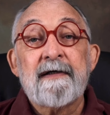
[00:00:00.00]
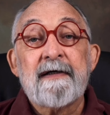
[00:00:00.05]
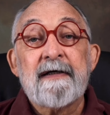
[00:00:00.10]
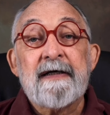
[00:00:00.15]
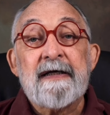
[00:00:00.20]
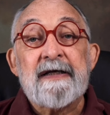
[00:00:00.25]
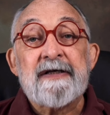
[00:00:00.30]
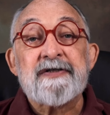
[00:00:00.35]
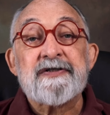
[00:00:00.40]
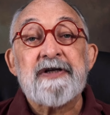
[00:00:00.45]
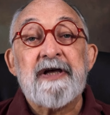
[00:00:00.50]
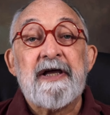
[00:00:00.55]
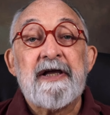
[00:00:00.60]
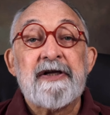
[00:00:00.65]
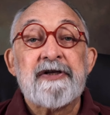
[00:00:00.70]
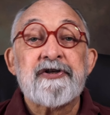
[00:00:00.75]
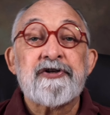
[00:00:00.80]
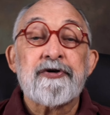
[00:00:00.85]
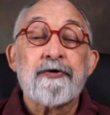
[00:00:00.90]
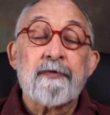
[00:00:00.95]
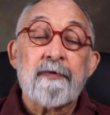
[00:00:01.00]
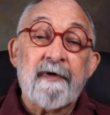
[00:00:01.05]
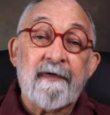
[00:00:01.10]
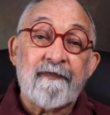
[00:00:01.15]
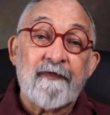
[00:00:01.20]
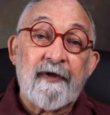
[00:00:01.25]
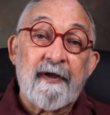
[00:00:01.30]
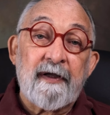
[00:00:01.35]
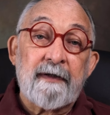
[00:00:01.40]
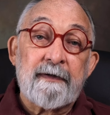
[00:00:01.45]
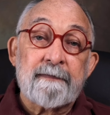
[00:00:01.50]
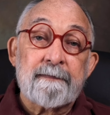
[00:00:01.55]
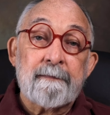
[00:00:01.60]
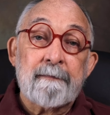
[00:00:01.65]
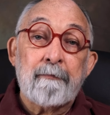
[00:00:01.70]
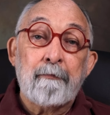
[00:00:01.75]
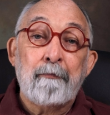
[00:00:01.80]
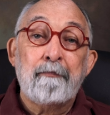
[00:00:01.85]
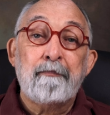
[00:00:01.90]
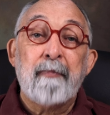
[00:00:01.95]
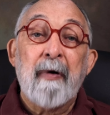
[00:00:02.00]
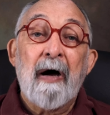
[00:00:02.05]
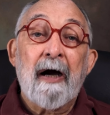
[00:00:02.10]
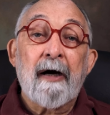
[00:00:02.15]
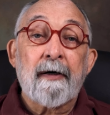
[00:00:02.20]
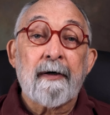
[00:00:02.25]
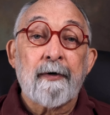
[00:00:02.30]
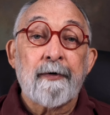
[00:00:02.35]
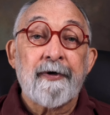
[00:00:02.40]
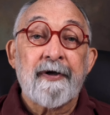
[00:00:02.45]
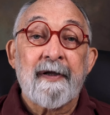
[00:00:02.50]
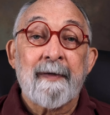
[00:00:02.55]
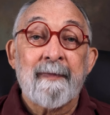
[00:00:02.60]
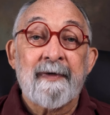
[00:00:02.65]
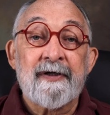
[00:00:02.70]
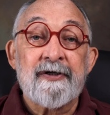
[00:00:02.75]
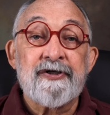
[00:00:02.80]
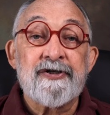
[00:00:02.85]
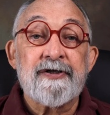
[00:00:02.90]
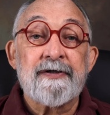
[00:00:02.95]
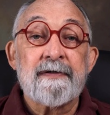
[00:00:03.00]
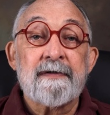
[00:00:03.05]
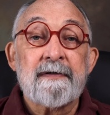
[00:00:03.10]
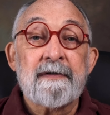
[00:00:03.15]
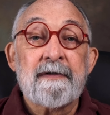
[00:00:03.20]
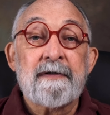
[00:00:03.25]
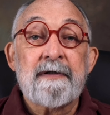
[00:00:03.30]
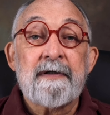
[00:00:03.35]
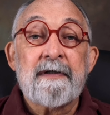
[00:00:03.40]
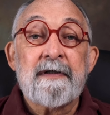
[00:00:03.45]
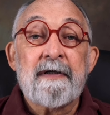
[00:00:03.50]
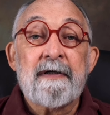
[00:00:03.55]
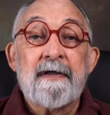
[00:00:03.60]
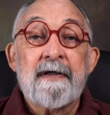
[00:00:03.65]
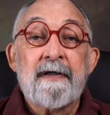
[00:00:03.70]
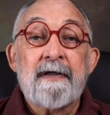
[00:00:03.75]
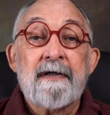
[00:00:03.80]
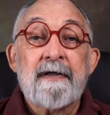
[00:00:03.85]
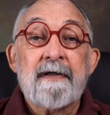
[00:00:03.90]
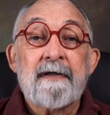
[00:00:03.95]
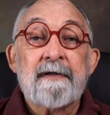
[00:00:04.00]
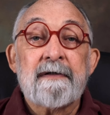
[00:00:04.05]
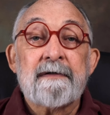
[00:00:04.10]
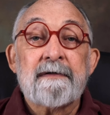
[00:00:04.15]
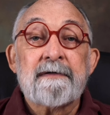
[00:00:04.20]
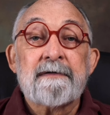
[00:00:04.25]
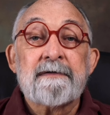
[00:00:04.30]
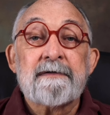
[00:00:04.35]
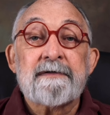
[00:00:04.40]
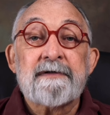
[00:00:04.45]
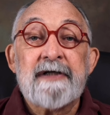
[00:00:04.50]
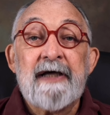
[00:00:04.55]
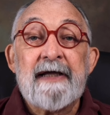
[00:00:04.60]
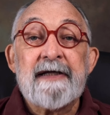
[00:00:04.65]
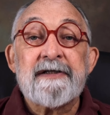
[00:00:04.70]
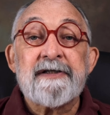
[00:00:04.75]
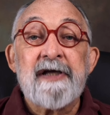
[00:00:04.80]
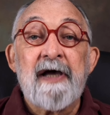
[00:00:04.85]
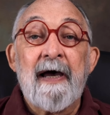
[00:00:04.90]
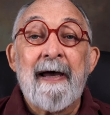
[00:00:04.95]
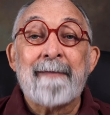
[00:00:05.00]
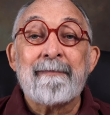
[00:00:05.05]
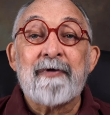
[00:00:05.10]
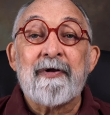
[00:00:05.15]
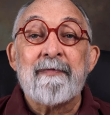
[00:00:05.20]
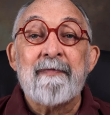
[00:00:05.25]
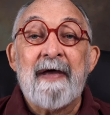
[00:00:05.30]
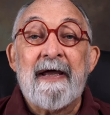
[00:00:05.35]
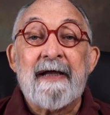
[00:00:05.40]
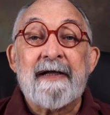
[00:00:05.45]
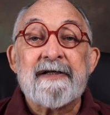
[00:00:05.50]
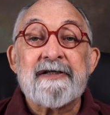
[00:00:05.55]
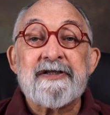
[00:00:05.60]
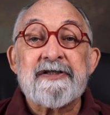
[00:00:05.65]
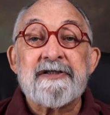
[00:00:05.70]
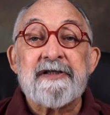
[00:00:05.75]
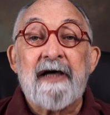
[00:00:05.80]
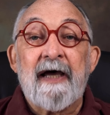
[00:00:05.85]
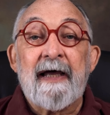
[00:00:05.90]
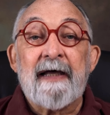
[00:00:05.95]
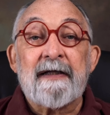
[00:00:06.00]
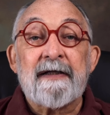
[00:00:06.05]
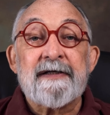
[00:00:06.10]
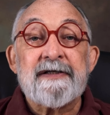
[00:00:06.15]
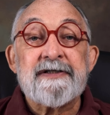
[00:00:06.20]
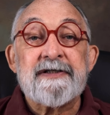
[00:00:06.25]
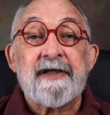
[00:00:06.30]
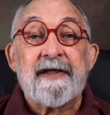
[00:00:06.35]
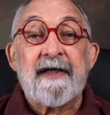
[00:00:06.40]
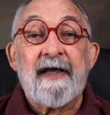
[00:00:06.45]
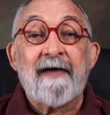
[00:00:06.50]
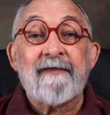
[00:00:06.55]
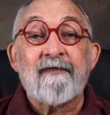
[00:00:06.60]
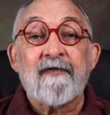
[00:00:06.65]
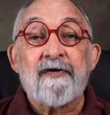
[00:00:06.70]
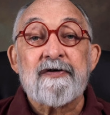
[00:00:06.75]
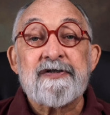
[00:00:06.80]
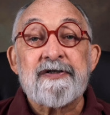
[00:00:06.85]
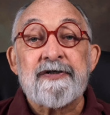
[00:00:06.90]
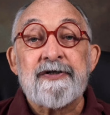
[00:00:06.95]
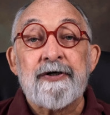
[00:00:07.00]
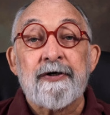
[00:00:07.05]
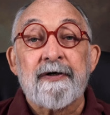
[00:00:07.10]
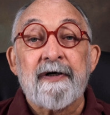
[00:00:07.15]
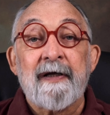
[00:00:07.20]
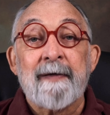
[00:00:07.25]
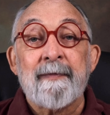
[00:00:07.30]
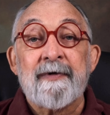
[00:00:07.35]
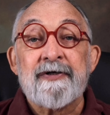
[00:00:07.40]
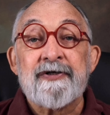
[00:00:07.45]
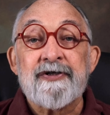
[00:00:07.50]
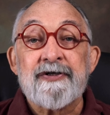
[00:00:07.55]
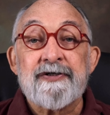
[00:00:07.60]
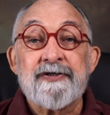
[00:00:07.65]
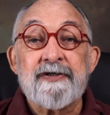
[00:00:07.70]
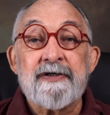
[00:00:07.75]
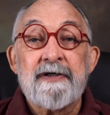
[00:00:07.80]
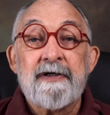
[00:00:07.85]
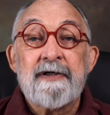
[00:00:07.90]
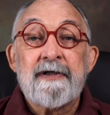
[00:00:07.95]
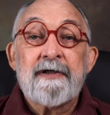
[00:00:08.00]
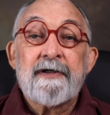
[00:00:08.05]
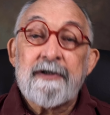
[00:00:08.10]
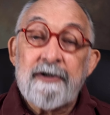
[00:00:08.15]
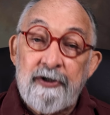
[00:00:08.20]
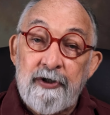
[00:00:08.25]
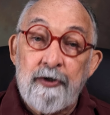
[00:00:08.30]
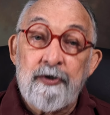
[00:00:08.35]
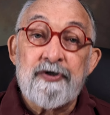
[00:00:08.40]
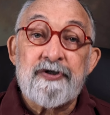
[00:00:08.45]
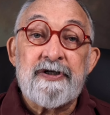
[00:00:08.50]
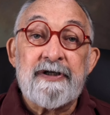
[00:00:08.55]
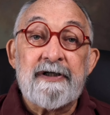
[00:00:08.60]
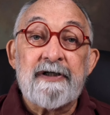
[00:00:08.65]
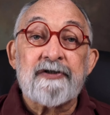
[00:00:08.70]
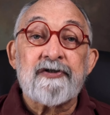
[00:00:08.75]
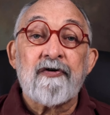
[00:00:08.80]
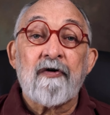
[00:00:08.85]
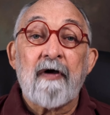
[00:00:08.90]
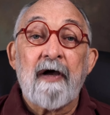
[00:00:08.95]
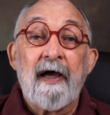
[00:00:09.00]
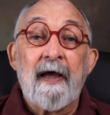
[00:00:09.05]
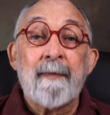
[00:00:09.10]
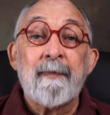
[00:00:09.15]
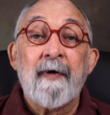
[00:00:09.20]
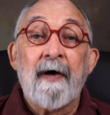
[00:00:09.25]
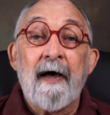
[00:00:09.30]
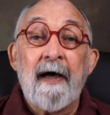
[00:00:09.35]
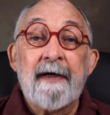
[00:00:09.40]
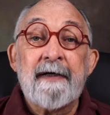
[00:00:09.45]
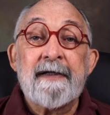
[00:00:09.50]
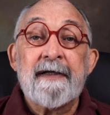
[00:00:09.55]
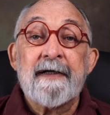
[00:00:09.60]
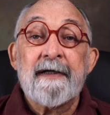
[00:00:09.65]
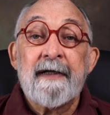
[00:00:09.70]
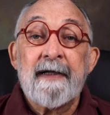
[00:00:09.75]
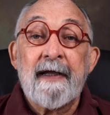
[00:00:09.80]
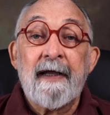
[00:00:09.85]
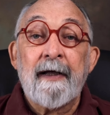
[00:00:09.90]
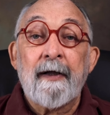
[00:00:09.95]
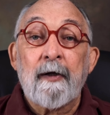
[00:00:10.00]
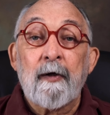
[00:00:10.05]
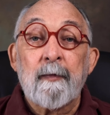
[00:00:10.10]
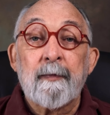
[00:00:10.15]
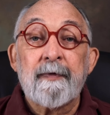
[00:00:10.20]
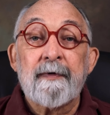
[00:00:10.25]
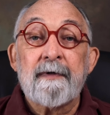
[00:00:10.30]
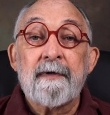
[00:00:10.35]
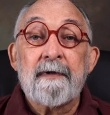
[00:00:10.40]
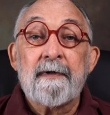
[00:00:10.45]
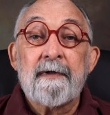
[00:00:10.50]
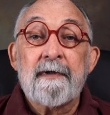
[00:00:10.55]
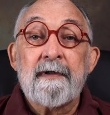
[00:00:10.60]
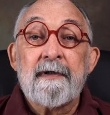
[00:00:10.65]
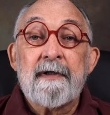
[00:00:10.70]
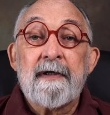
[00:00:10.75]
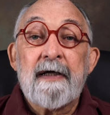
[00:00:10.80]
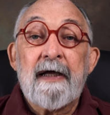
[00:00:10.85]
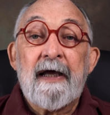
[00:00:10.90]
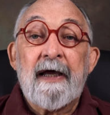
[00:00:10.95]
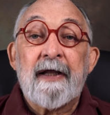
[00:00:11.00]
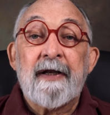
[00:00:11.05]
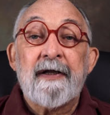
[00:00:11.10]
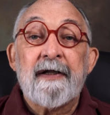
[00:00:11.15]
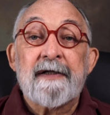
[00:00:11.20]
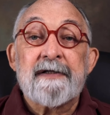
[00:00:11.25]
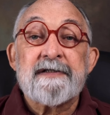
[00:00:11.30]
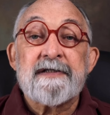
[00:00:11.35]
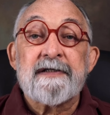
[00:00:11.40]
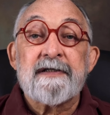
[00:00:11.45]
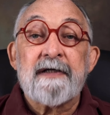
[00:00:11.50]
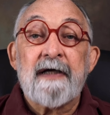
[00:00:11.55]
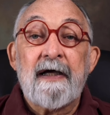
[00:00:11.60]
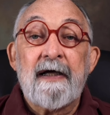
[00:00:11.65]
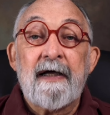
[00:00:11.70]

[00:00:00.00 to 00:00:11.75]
is a terrific borrowed image. Take time to make stylistic efforts in your images. Using a tripod can help. And it's